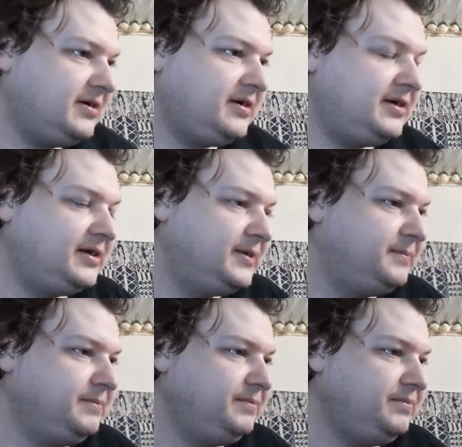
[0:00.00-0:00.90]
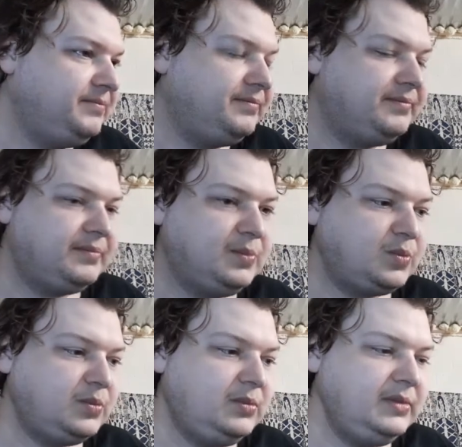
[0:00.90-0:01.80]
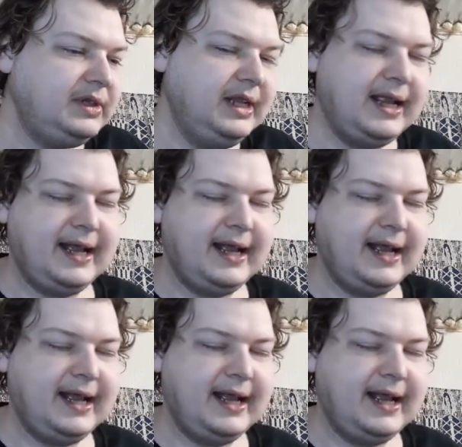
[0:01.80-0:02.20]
[no speech]